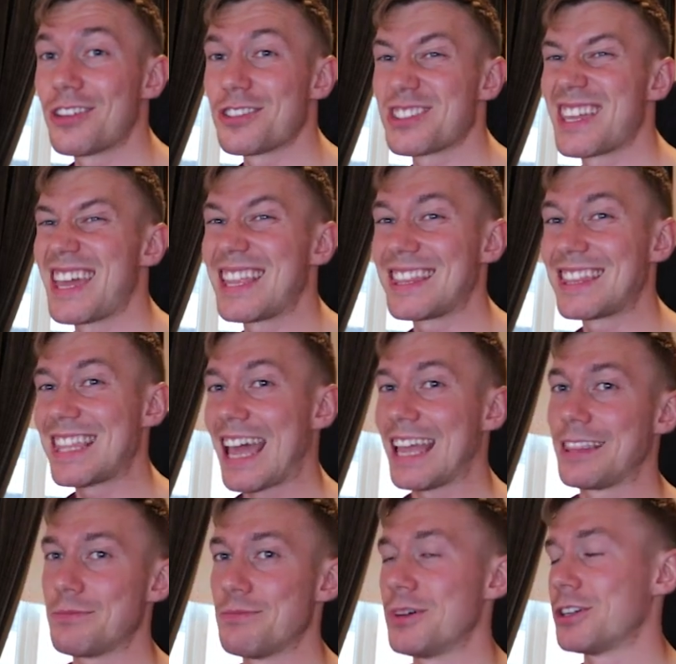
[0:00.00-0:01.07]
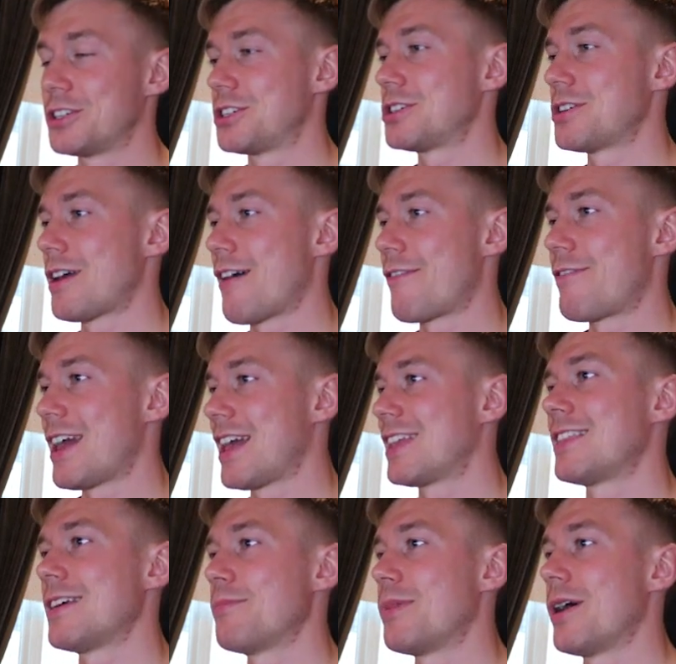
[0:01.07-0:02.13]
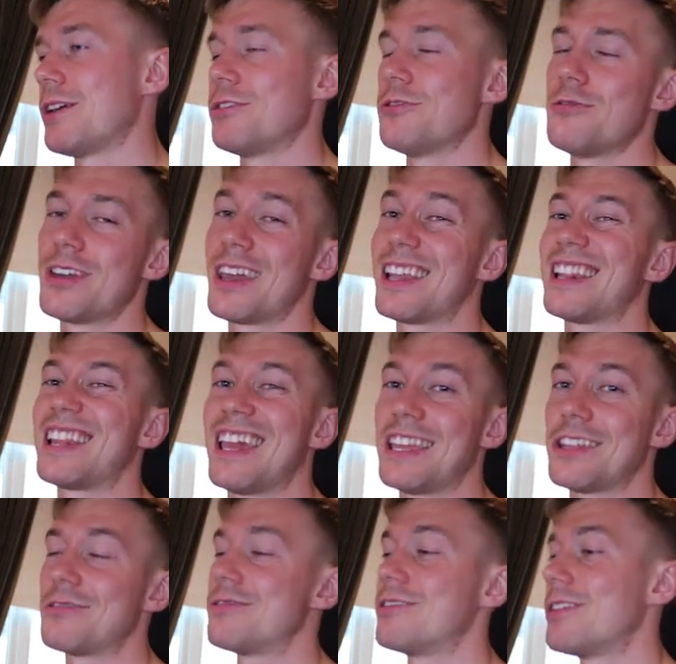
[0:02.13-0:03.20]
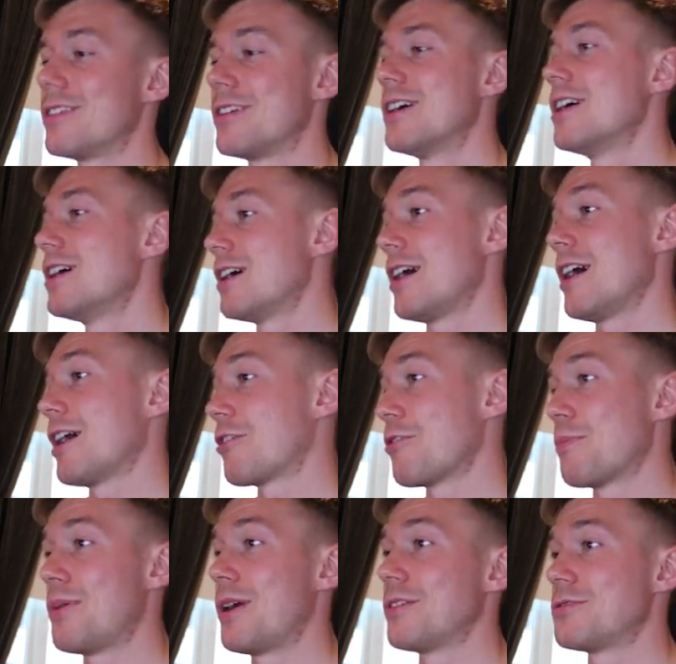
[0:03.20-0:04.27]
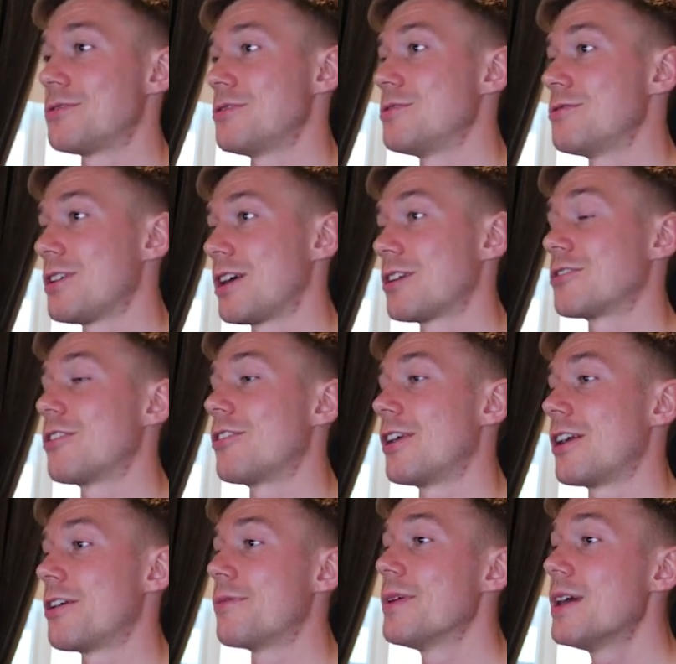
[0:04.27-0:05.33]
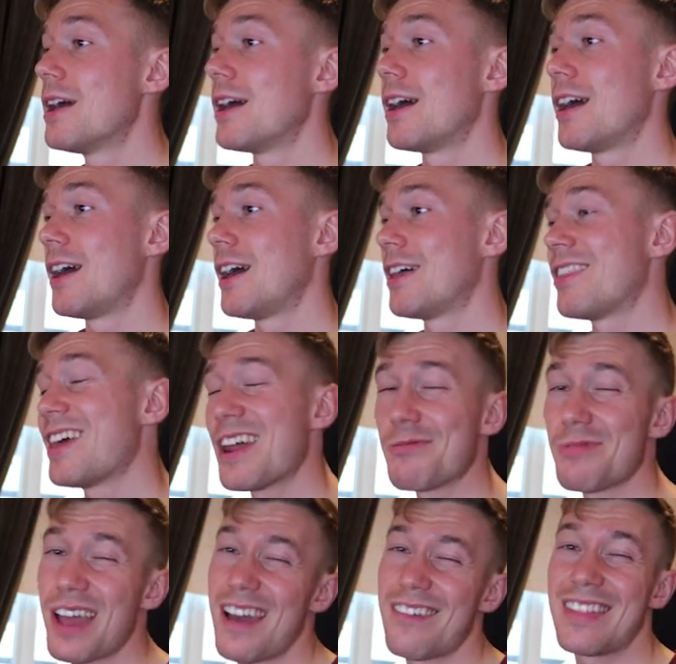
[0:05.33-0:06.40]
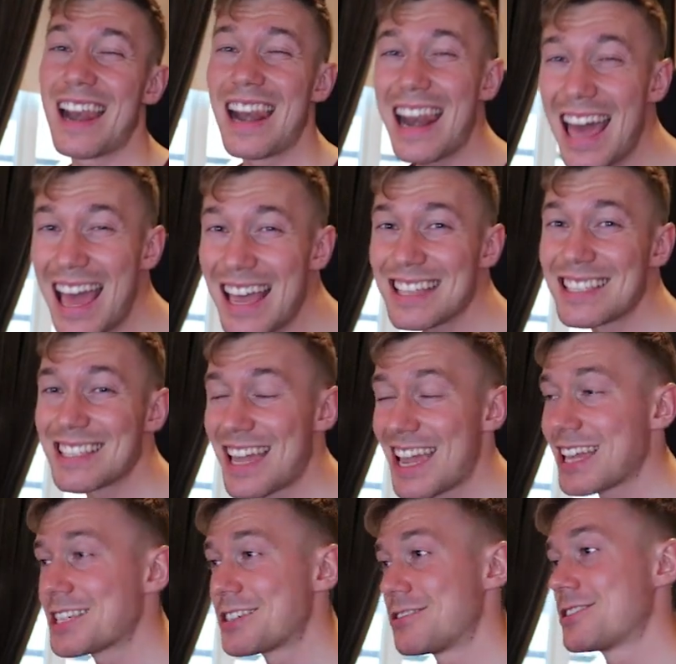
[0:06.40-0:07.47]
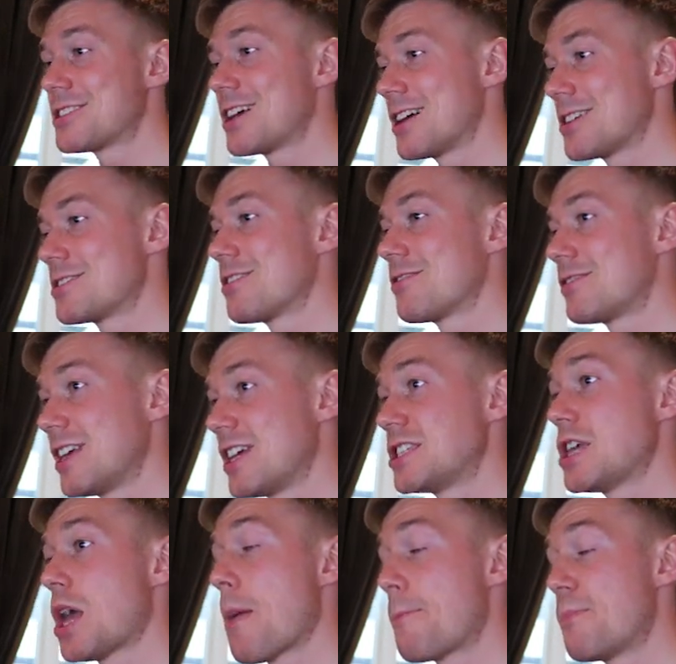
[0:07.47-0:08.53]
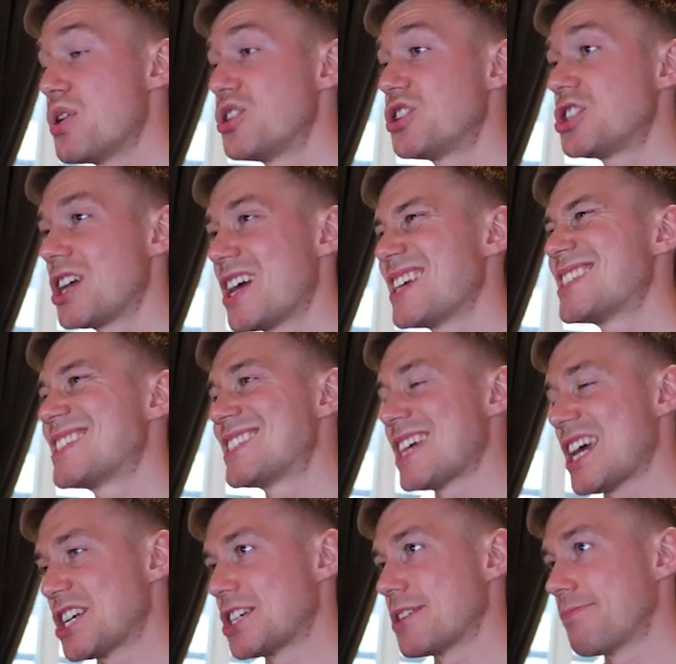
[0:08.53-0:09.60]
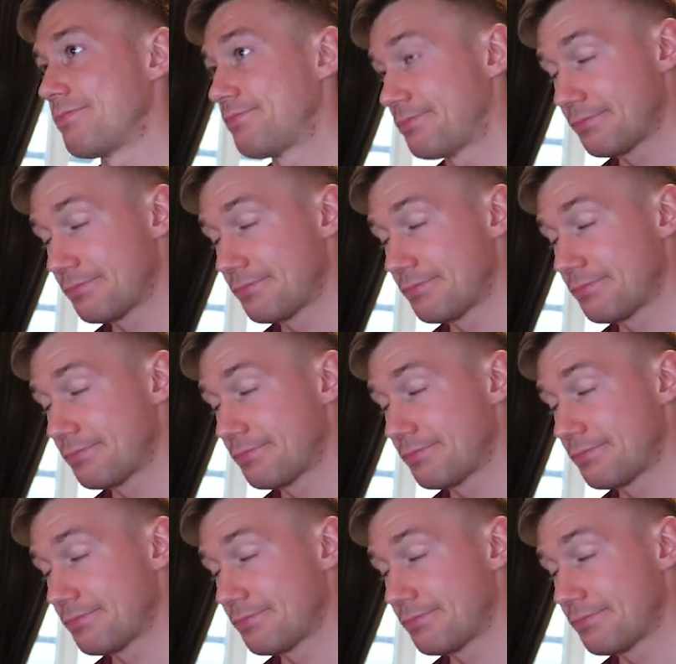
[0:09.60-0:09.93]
doesn't get that much affected by doing it later on compared to doing it earlier. And then we have the last exercise of this push session,